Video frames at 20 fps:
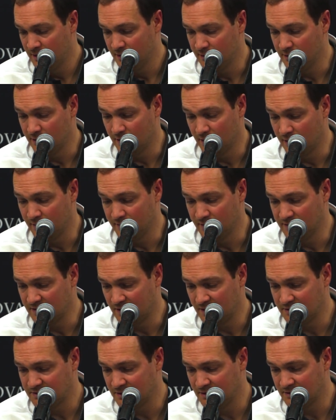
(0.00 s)
no, I mean,
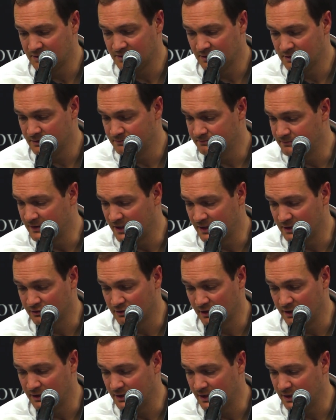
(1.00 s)
Tyson Etienne had a
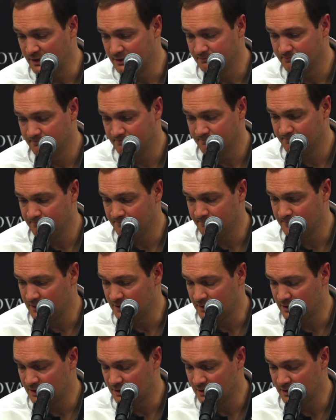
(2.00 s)
great night.
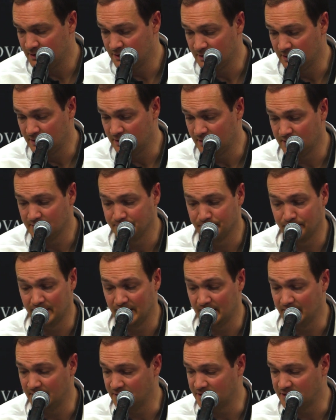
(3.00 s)
He hit
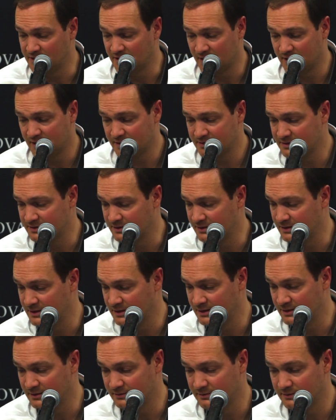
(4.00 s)
big shots. And
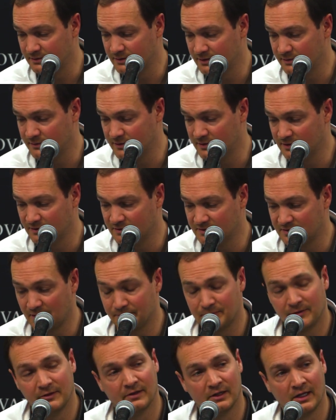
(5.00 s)
then, I mean,
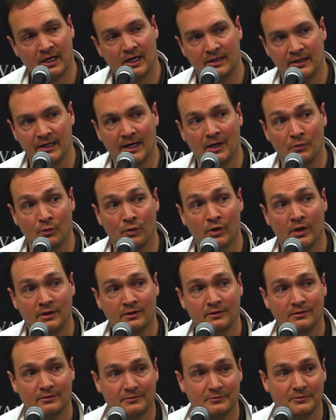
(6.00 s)
stepping to the line down
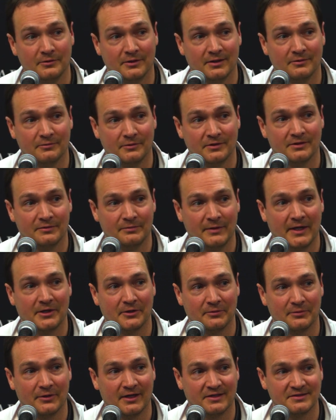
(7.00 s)
one with a
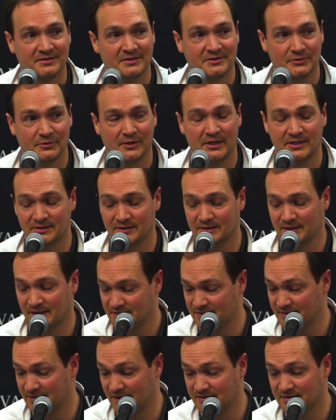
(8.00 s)
make or break situation,
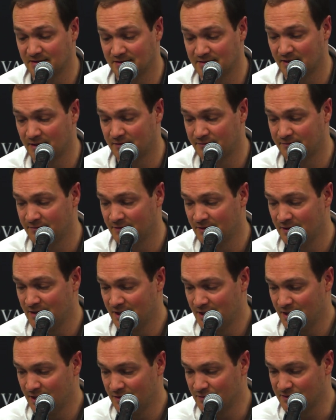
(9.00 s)
that's a tough
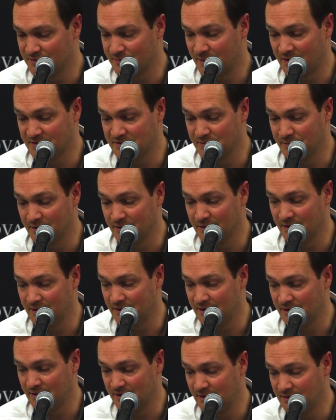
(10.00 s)

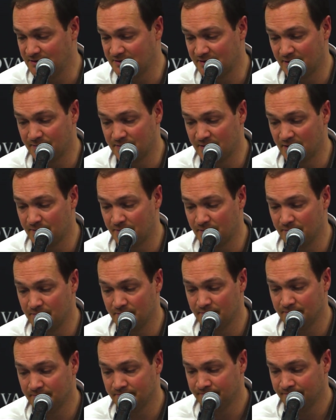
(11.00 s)
responsibility. And he stepped up
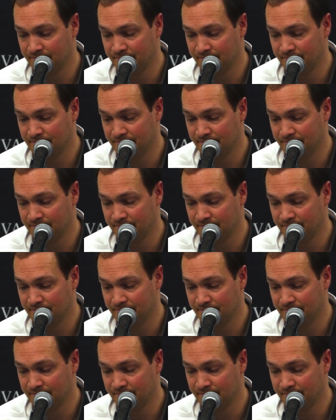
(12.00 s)
and